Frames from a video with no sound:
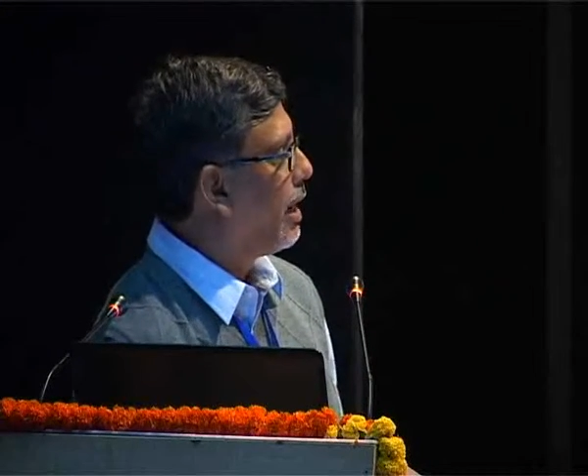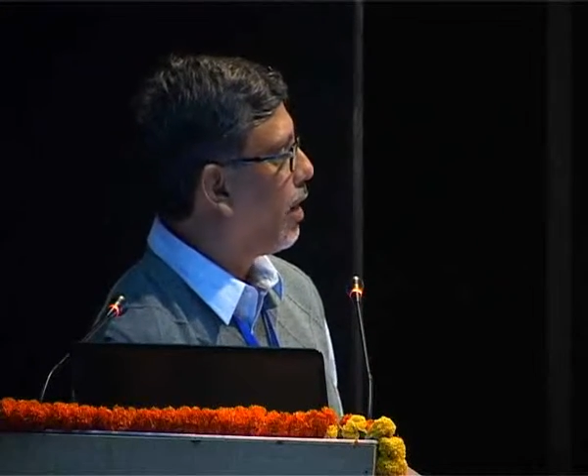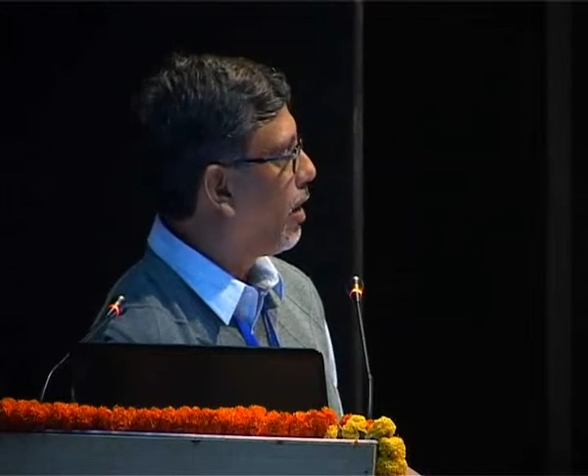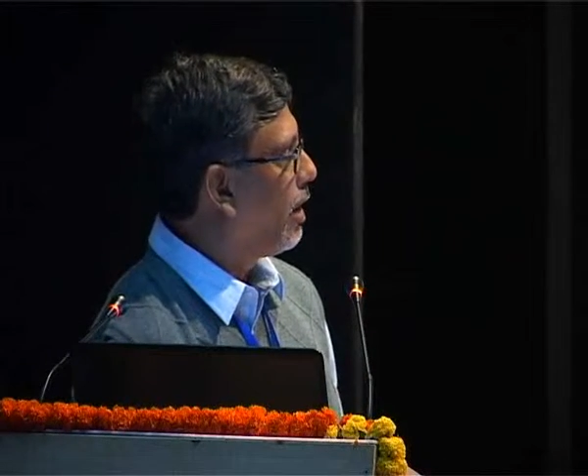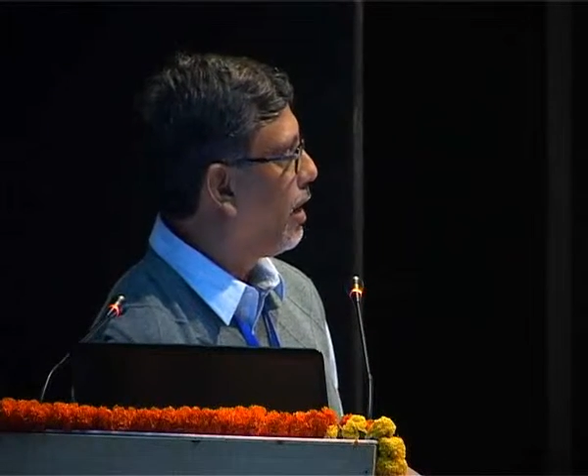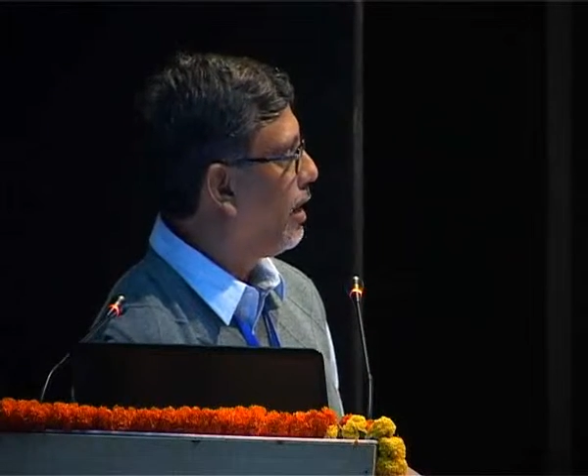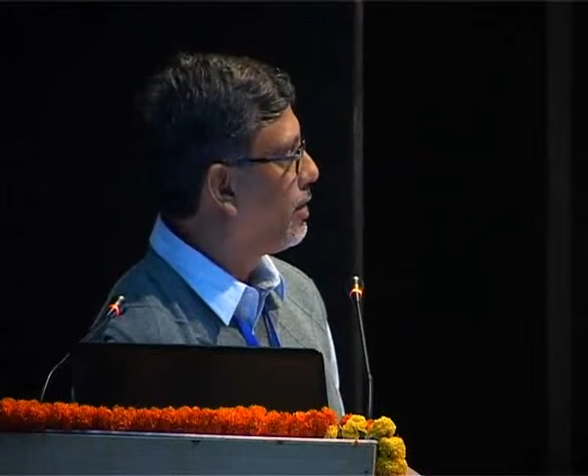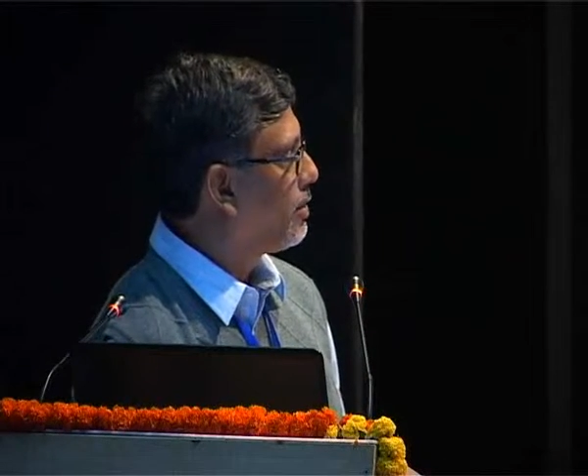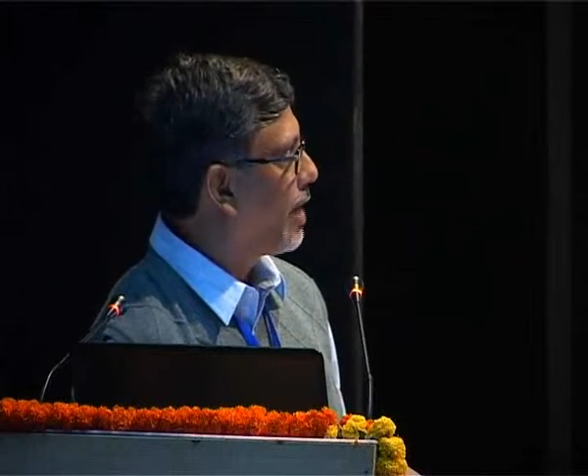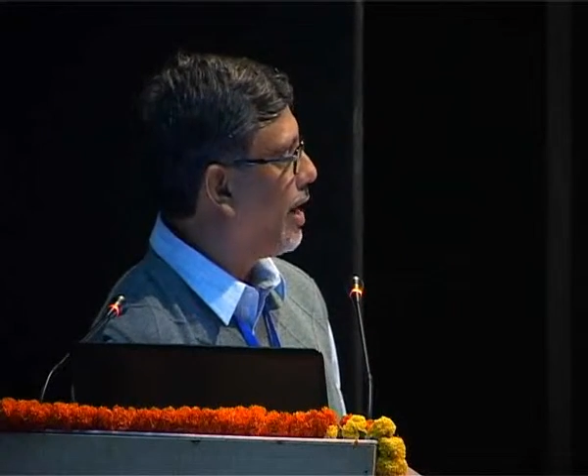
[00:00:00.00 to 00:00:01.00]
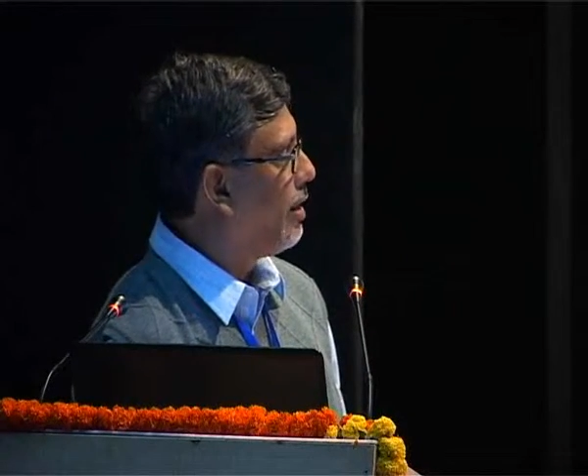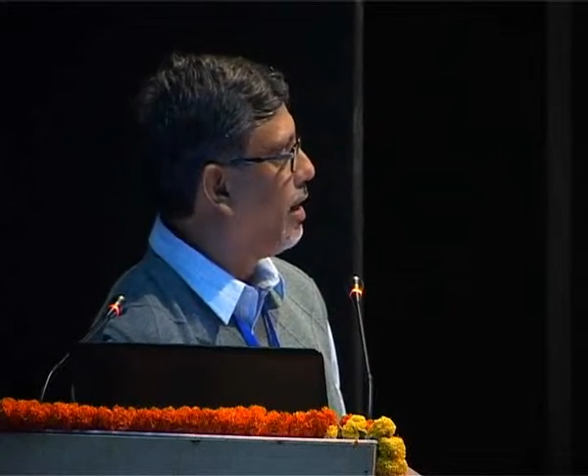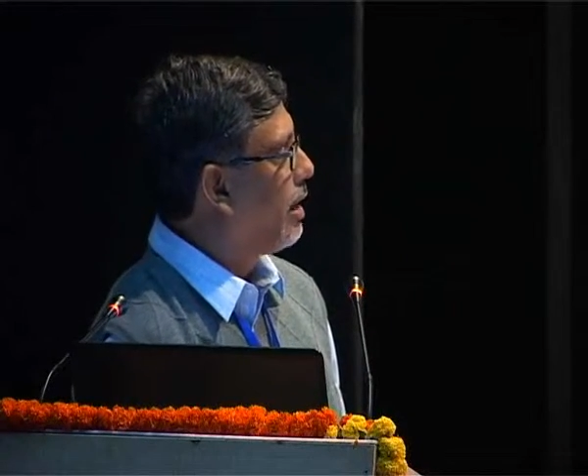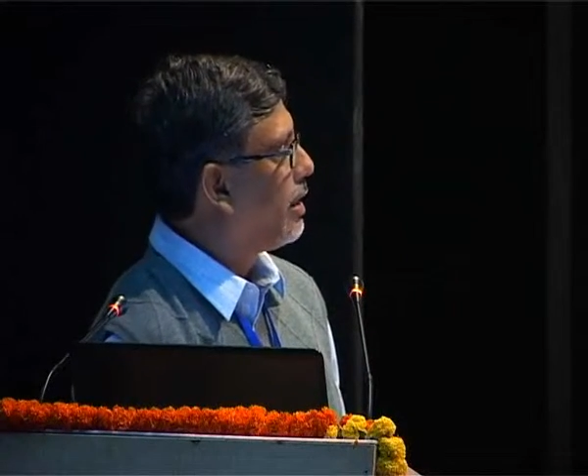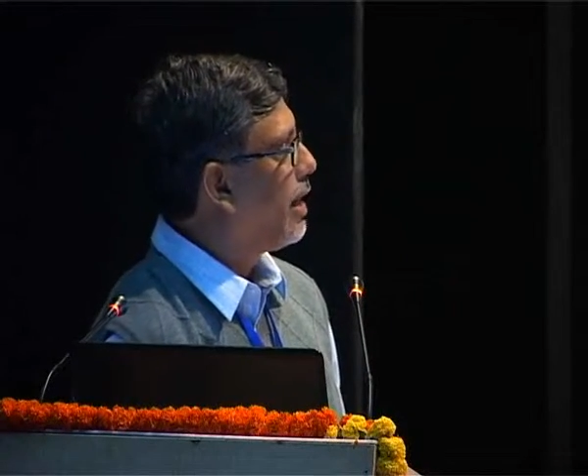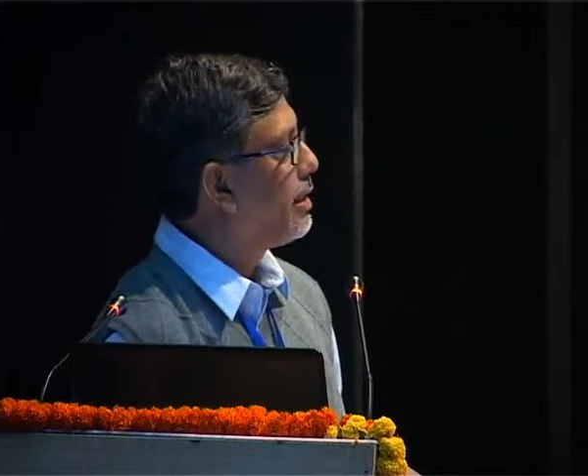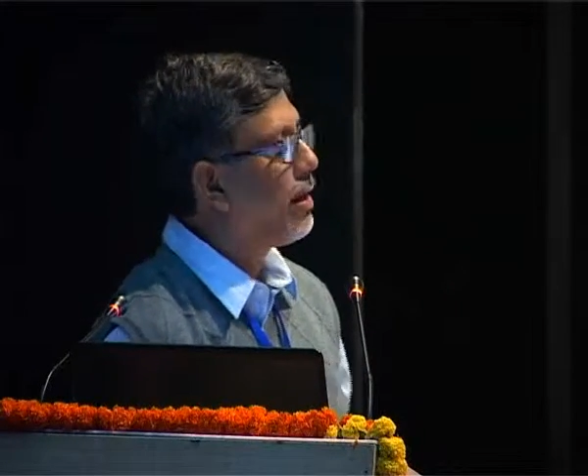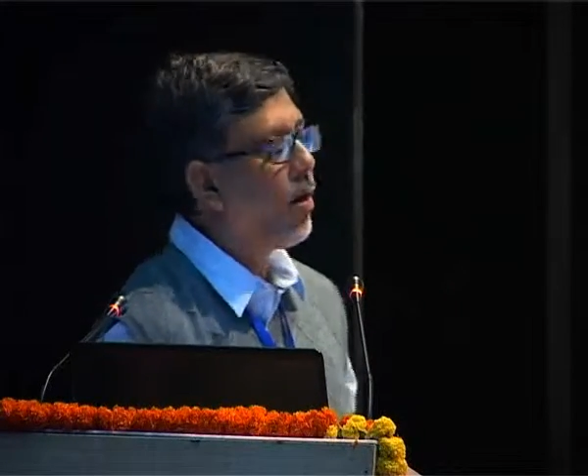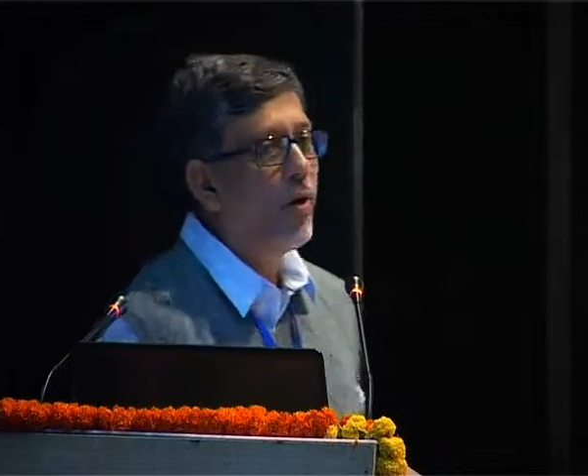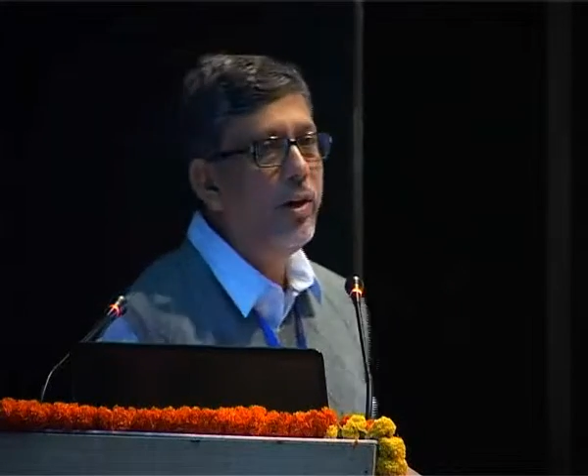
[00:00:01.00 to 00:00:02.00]
Instead, there is an
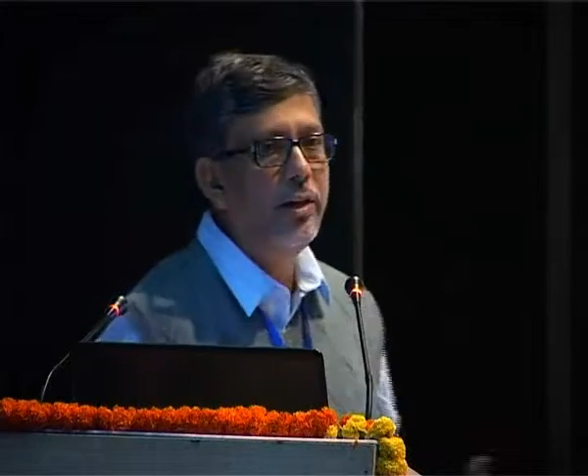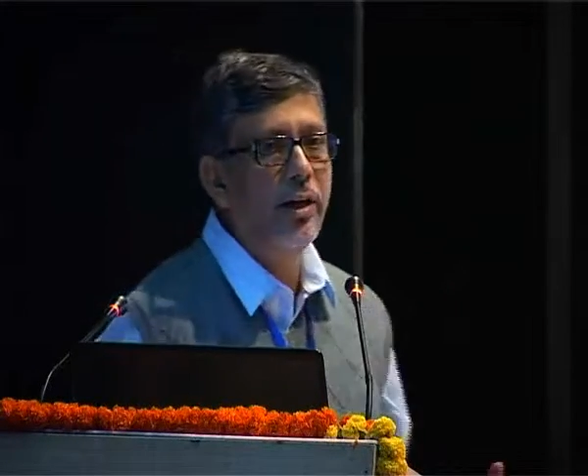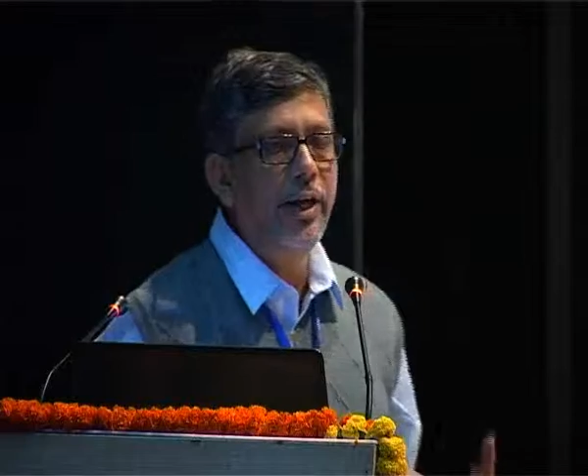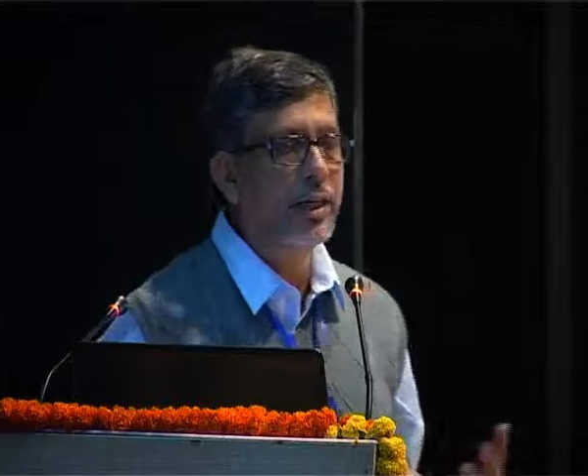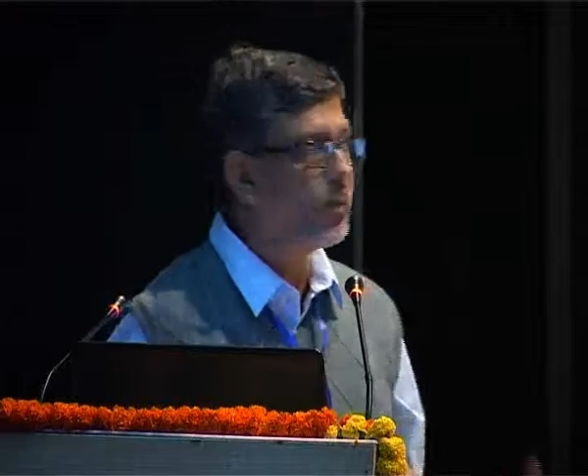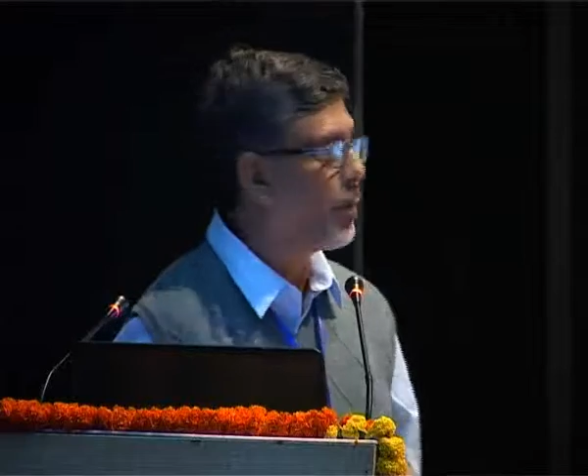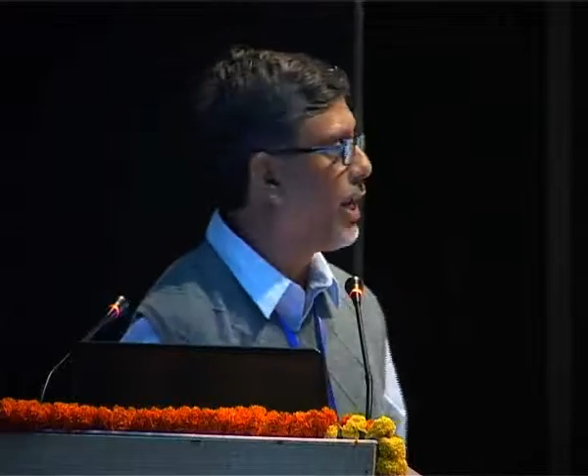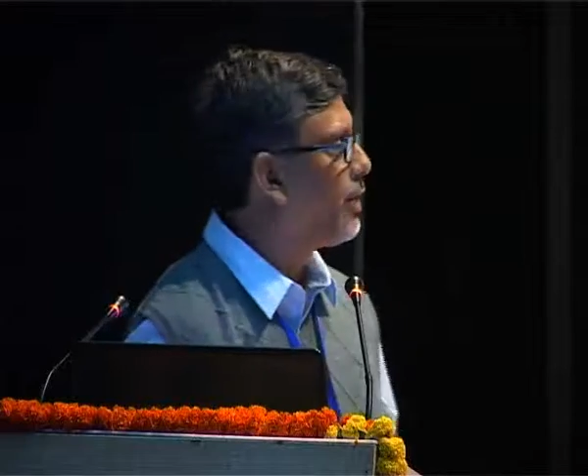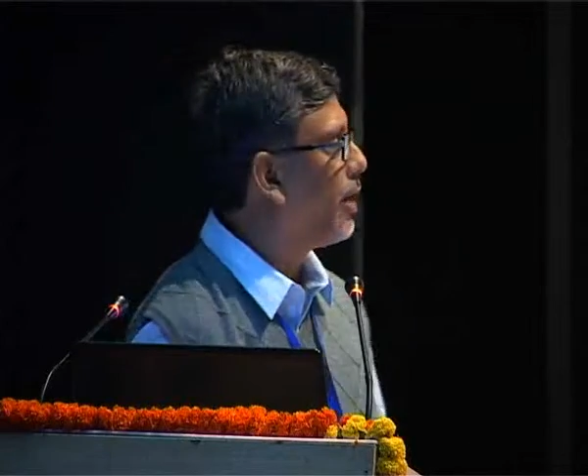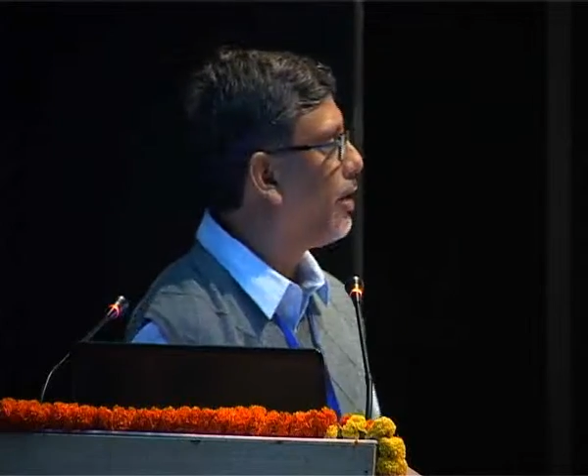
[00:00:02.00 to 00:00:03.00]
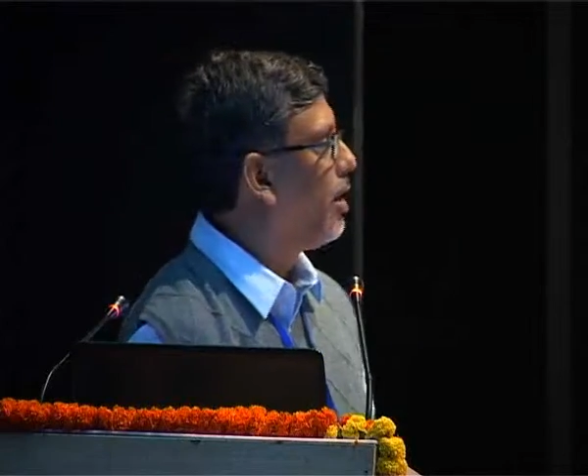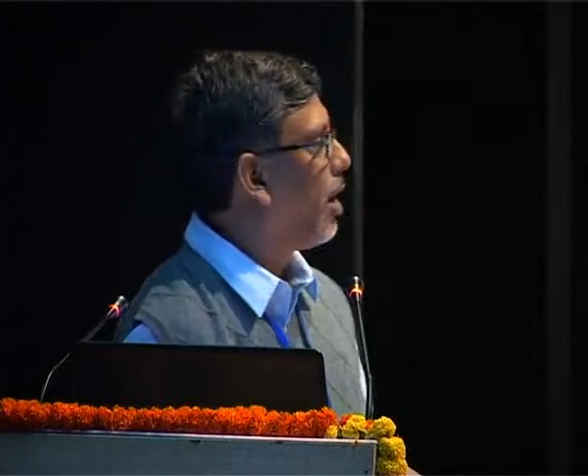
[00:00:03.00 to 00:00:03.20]
altered expression